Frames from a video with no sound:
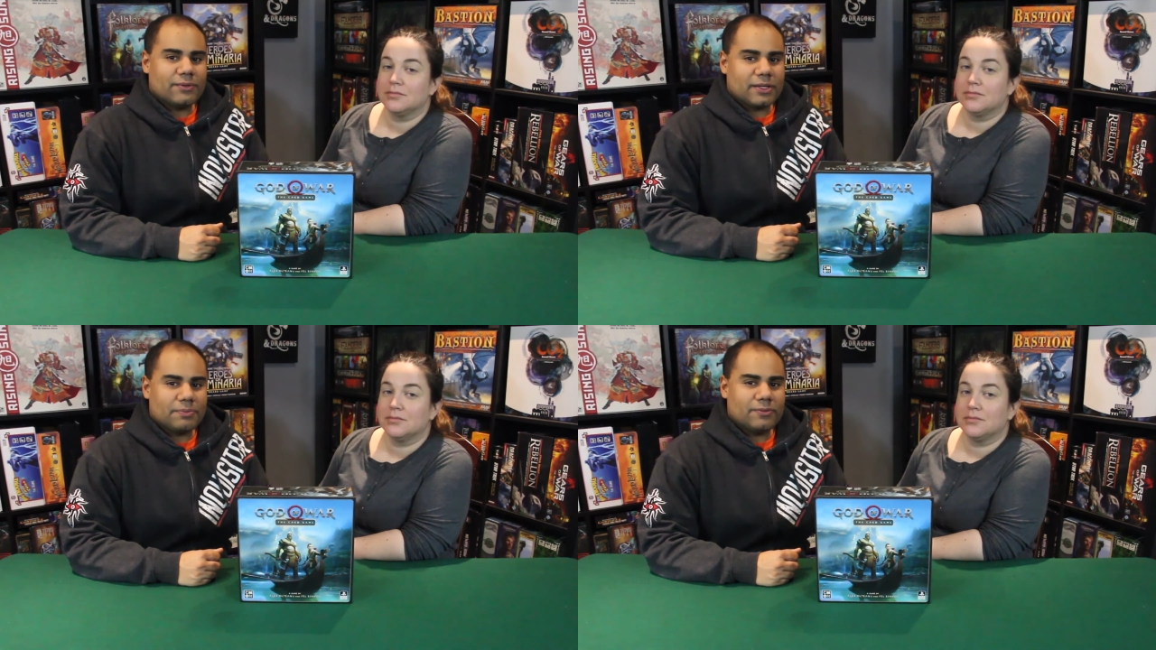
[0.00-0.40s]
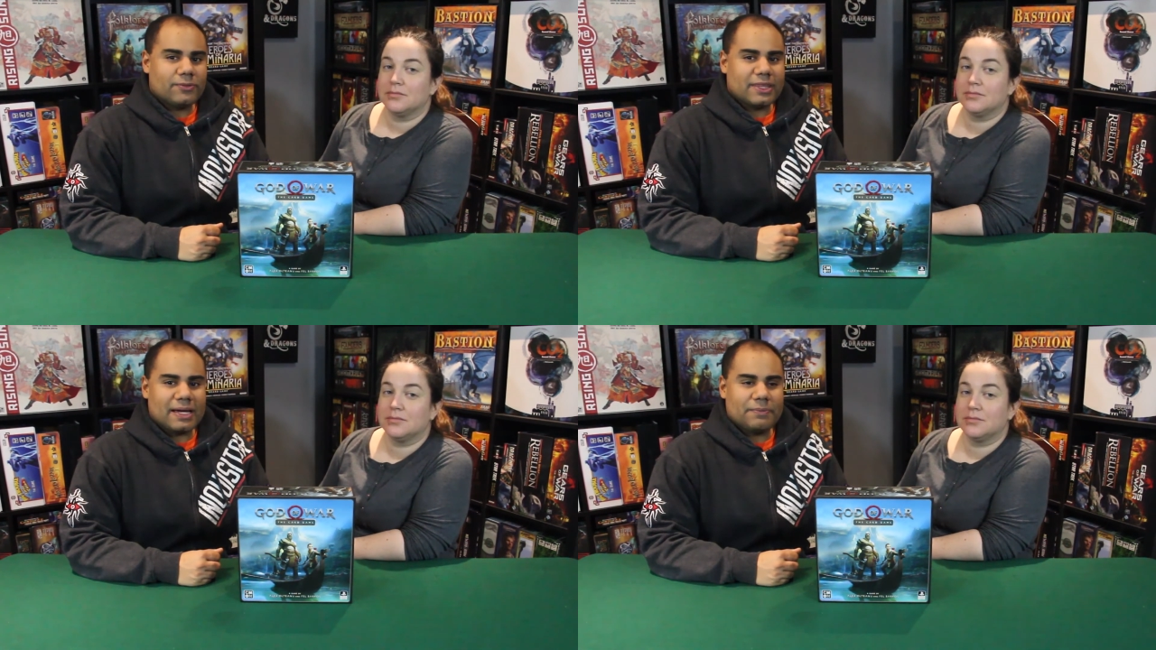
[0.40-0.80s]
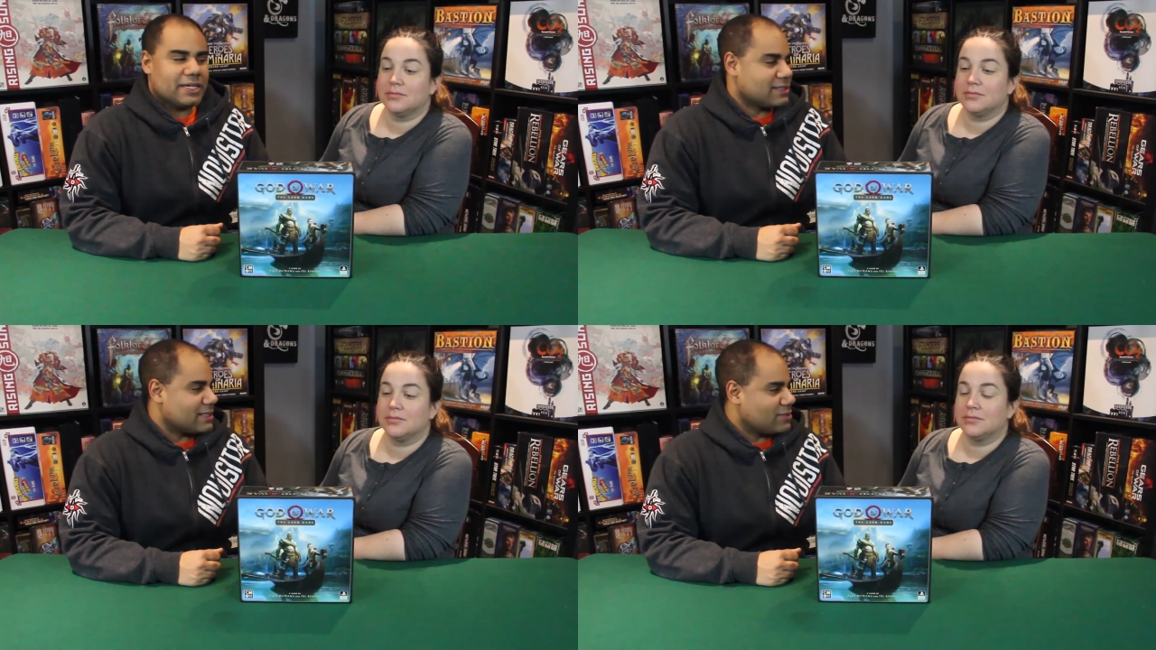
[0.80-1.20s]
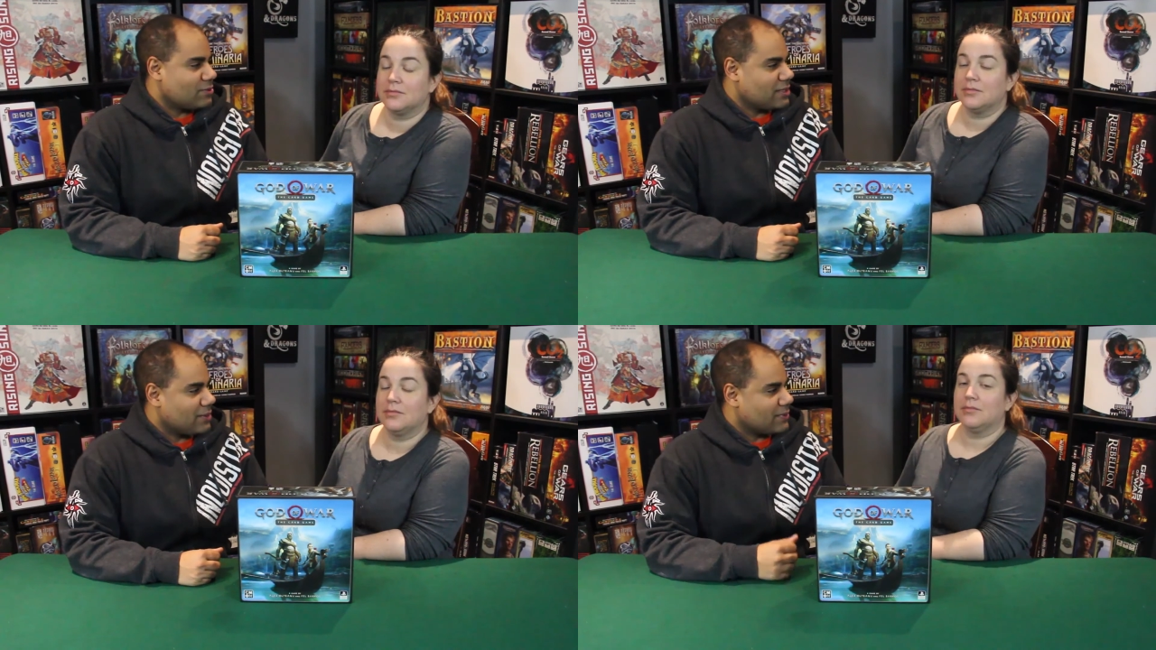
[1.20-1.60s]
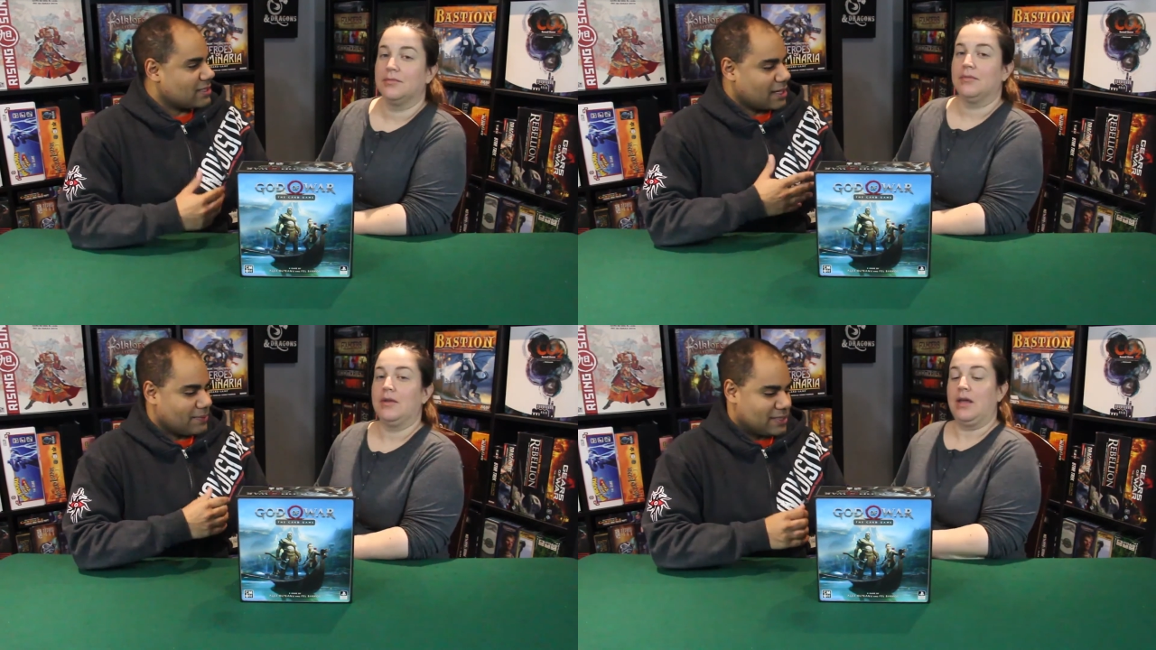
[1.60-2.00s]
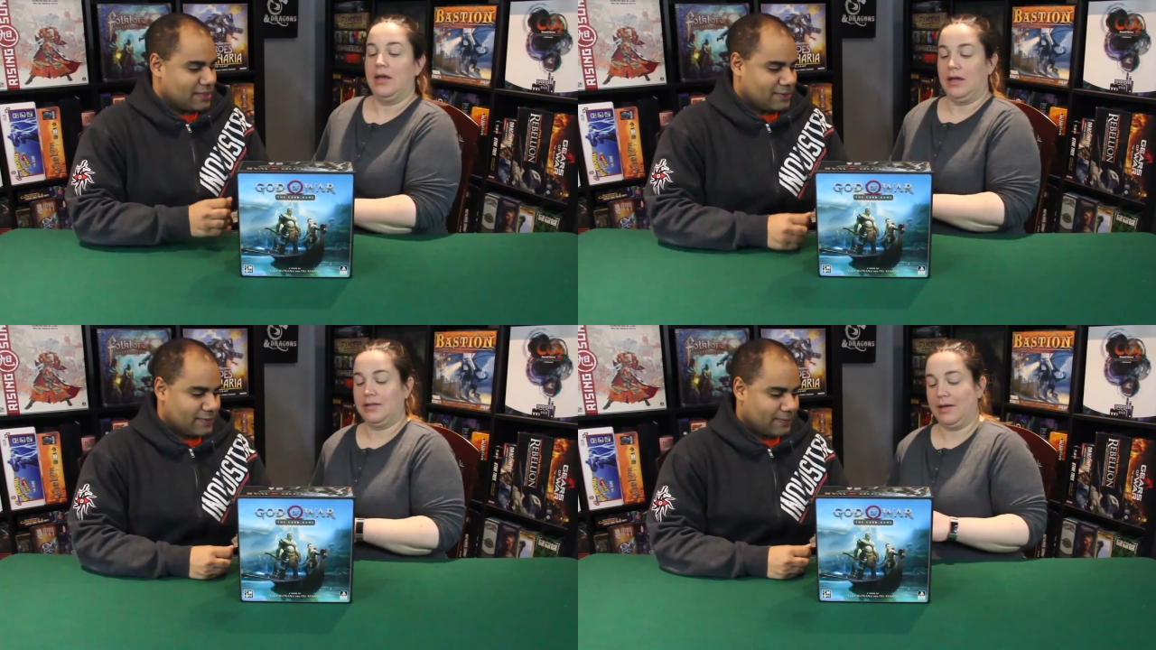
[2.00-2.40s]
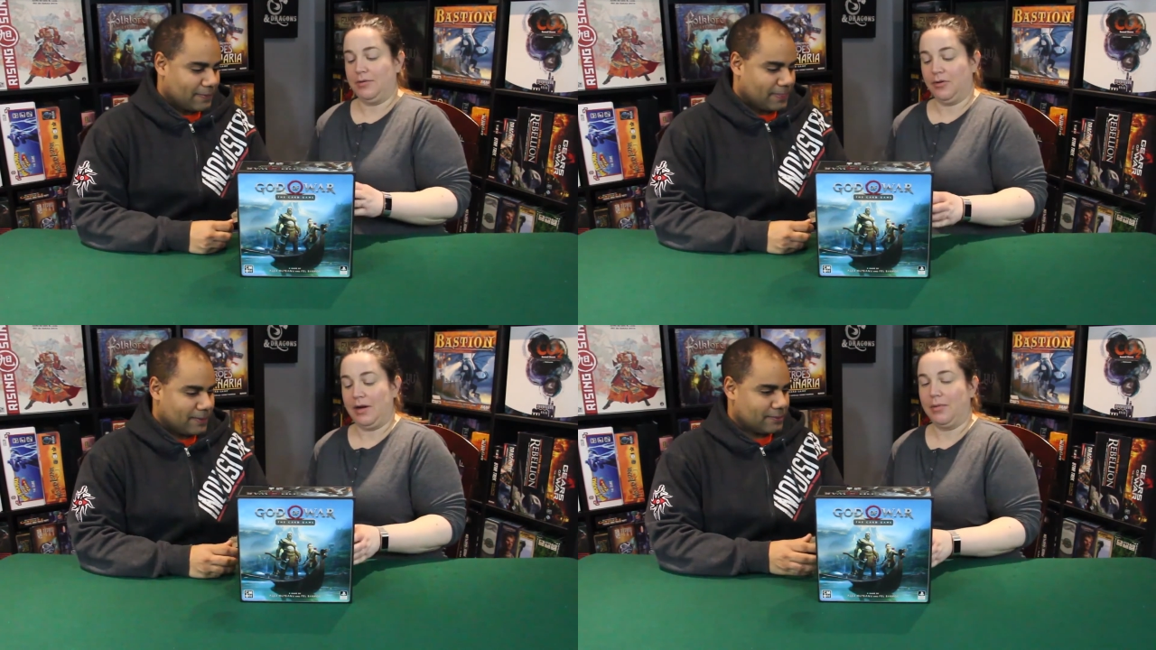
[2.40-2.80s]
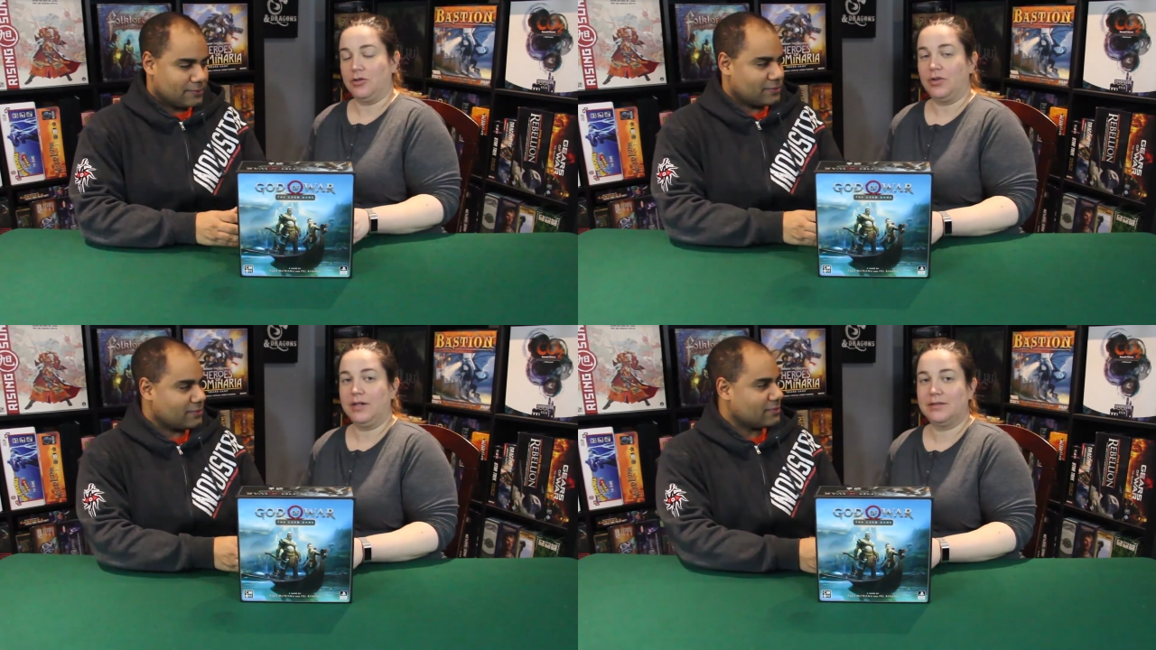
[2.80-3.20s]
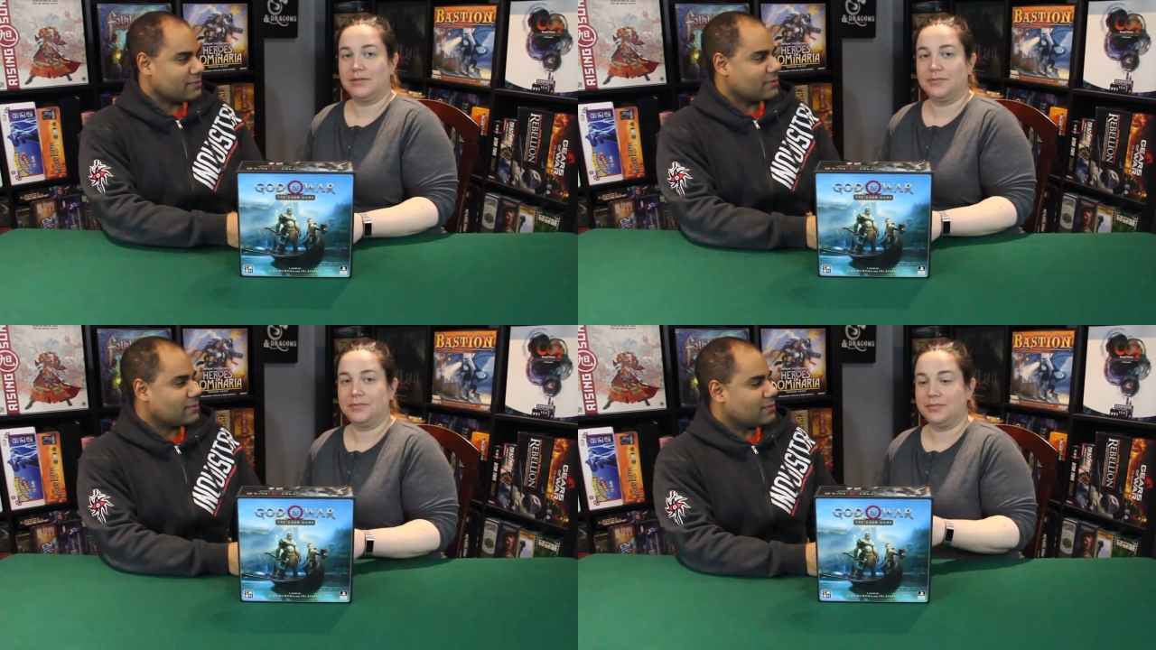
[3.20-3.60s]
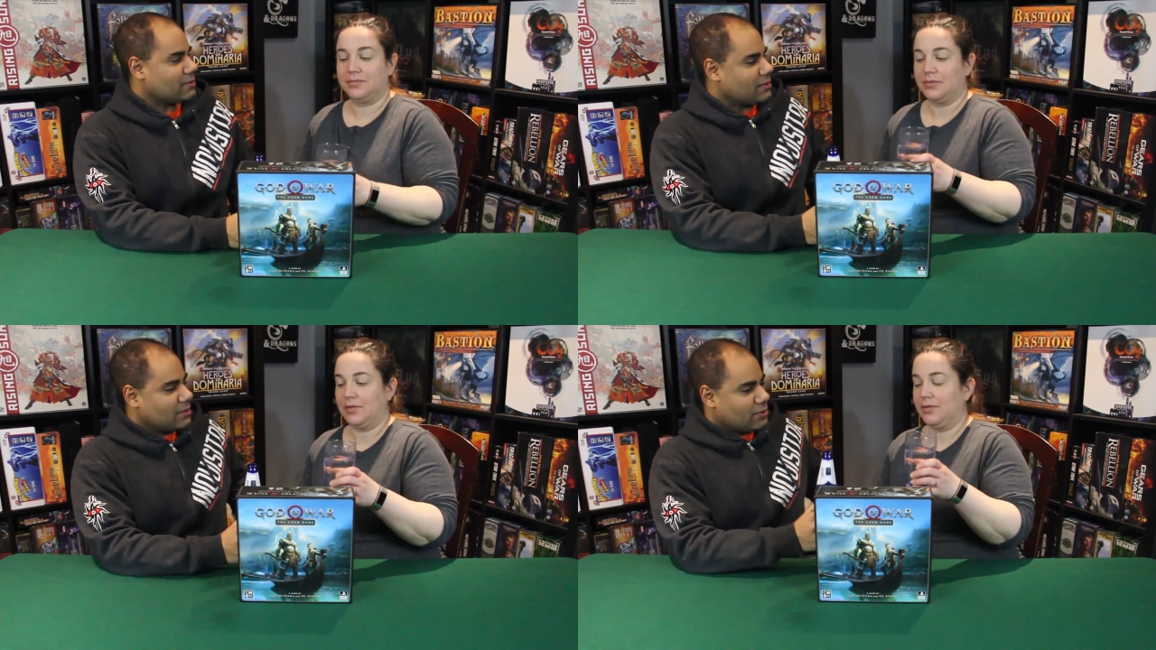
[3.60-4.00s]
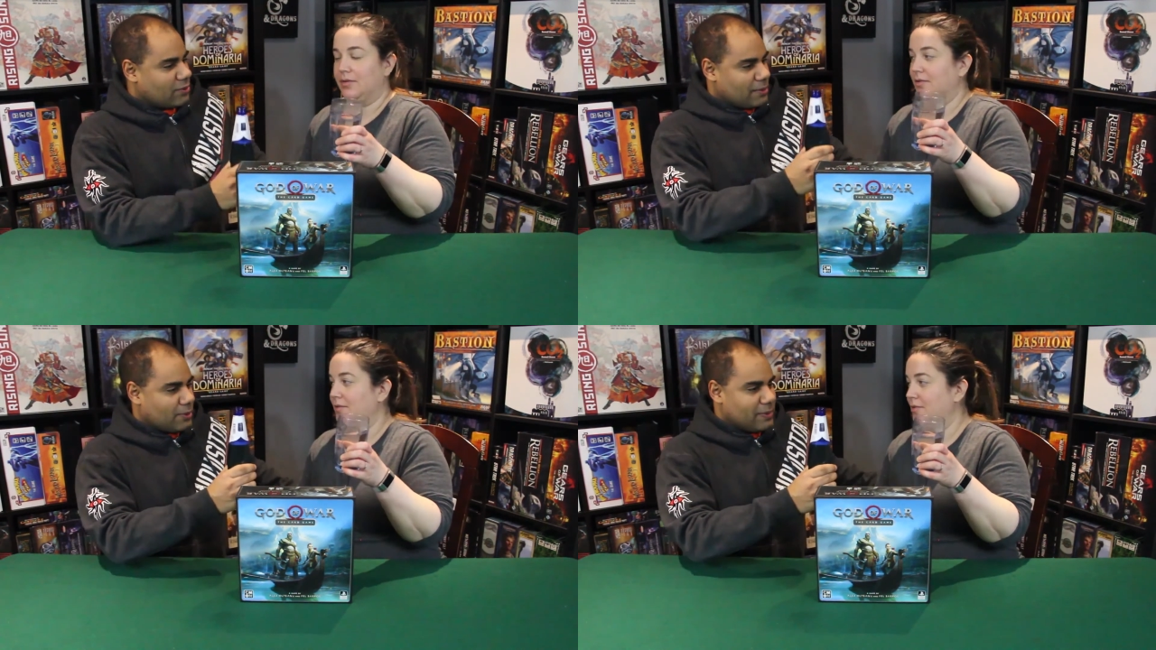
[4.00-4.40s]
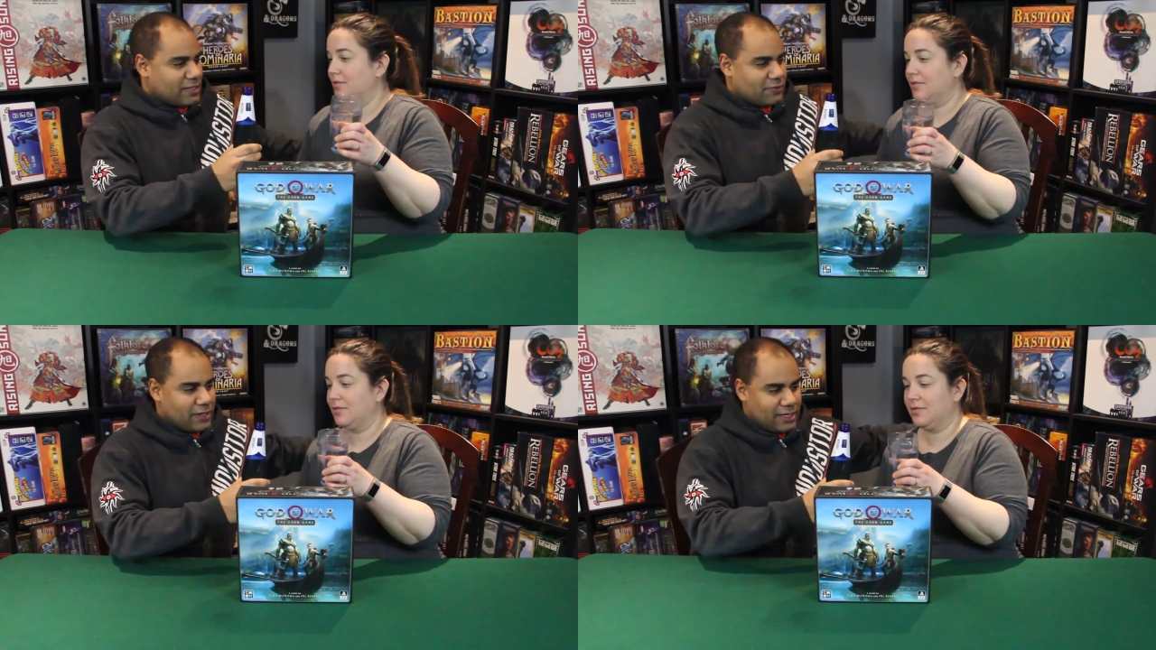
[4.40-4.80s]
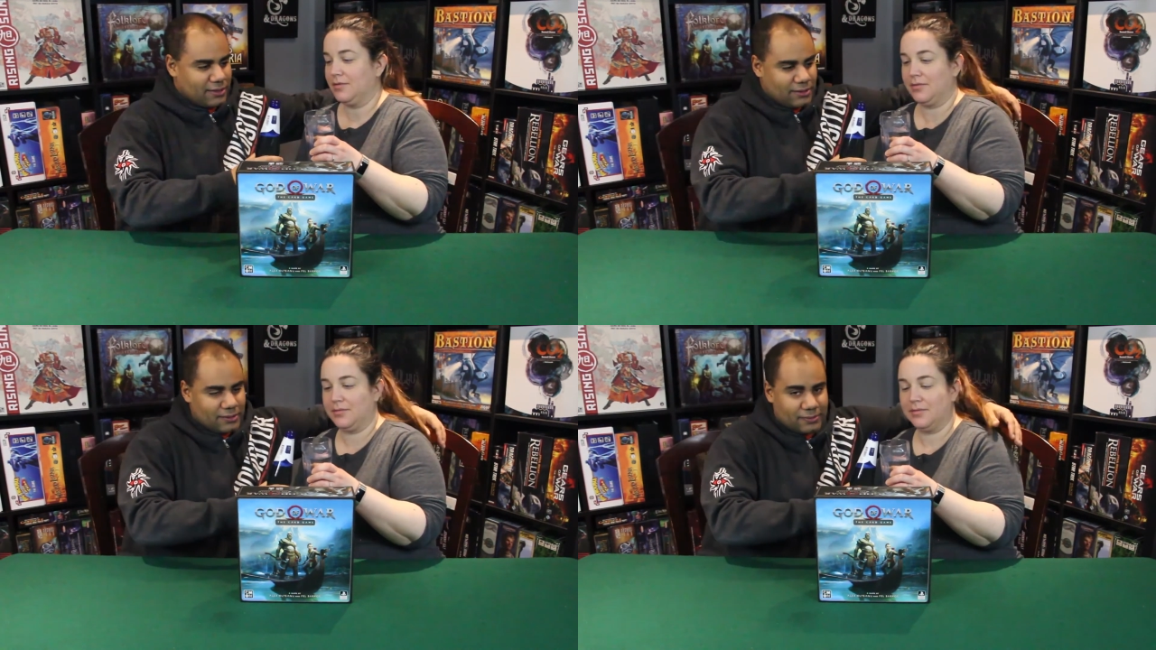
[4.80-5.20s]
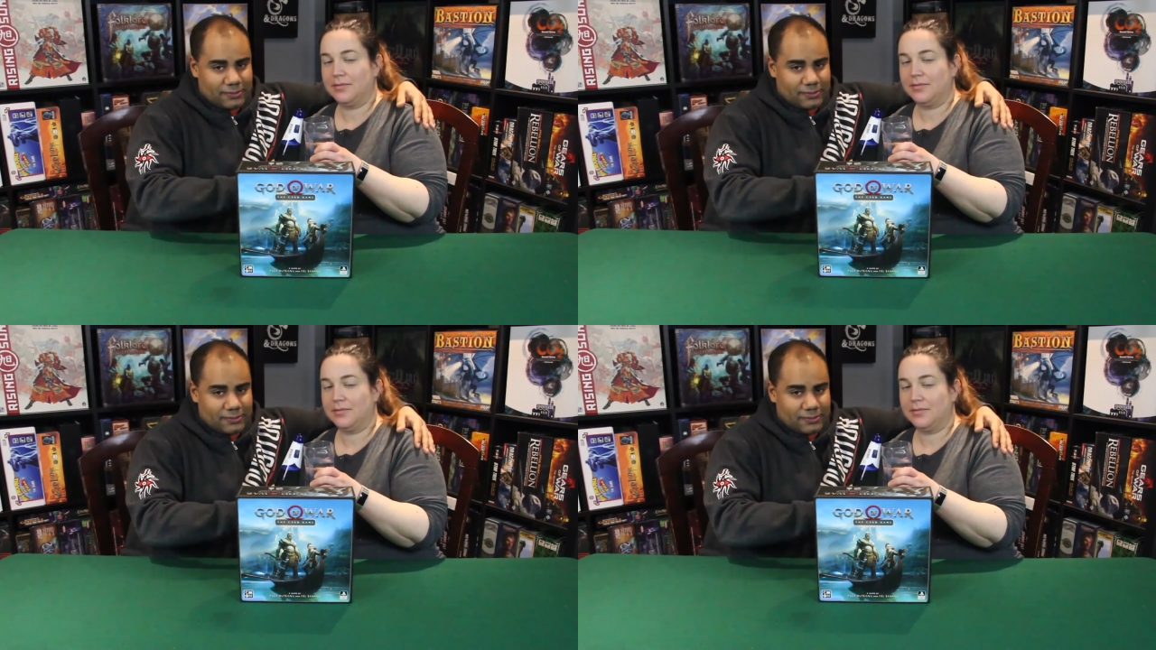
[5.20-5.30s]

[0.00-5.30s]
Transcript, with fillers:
Speaker 1: With, with that being said, Julie, what time is it? It's time to grab our drinks. Grab our best friend.